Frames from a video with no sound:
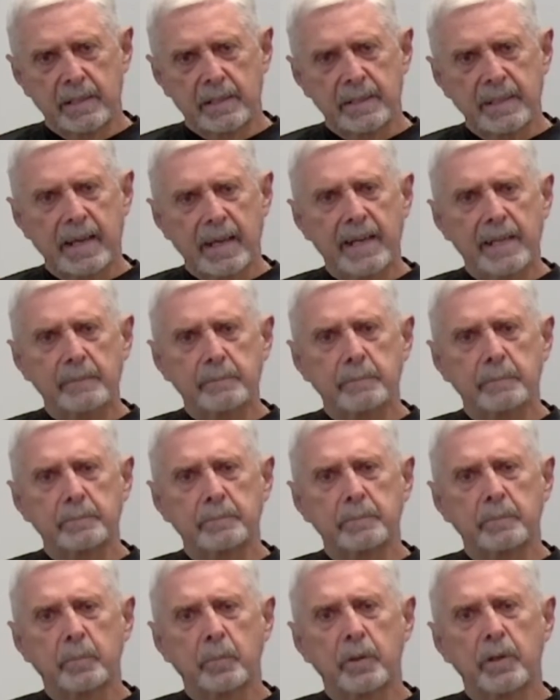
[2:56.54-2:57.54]
Time.
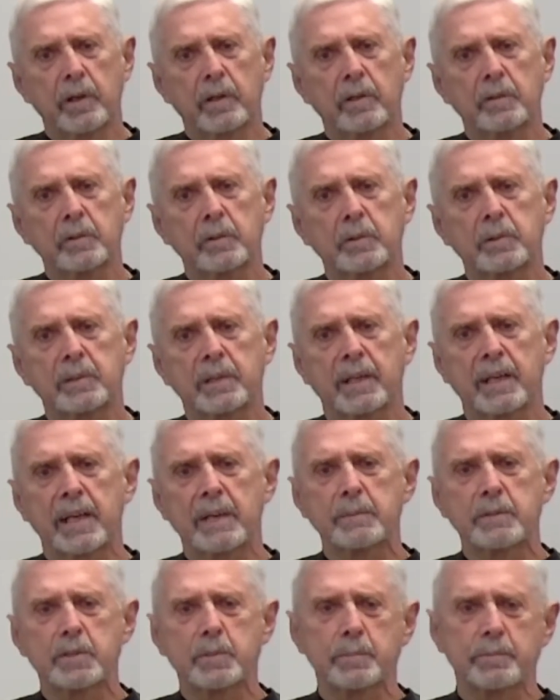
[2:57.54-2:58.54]
We all know
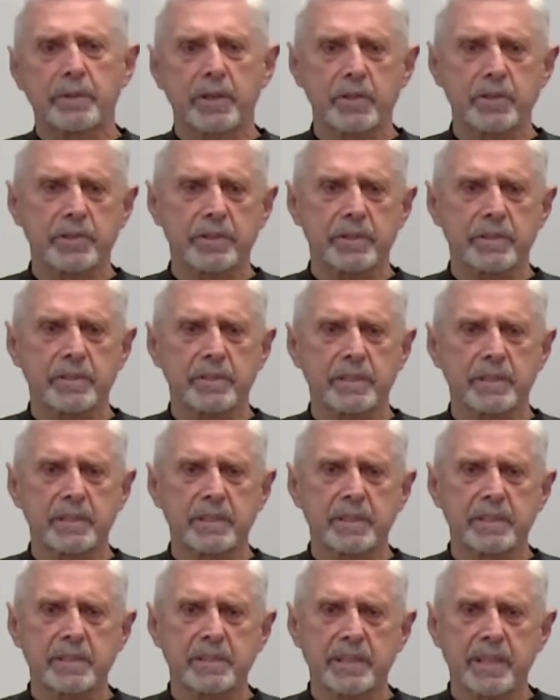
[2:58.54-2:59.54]
time is precious, and
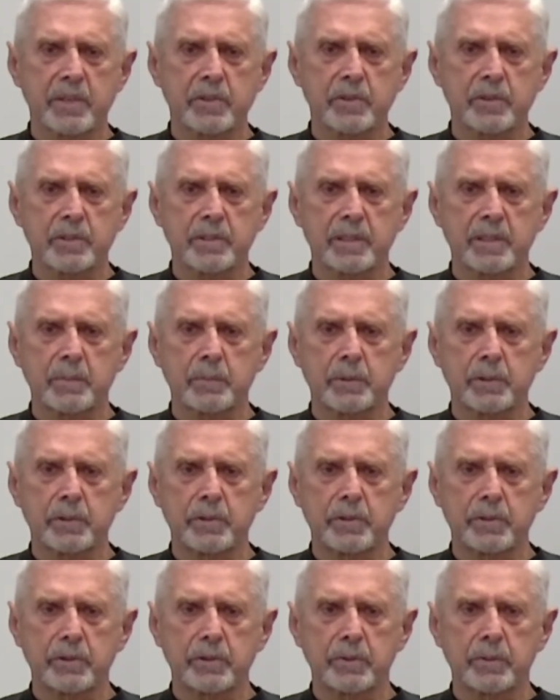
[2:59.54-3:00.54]
it's essential that we
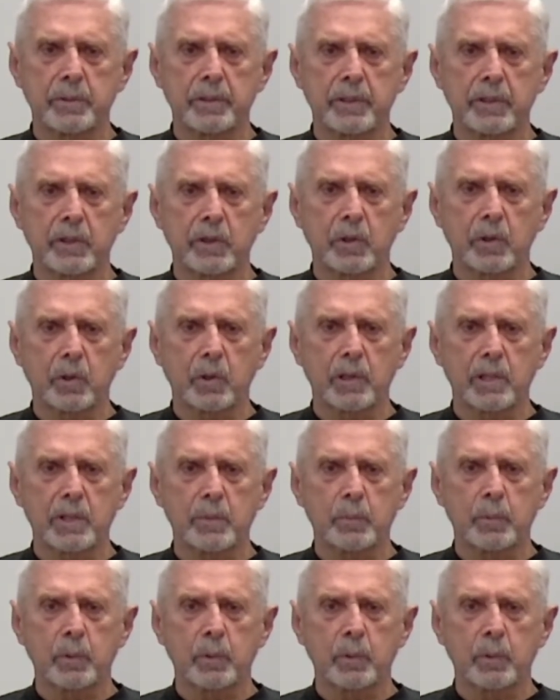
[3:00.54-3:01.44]
do in accordance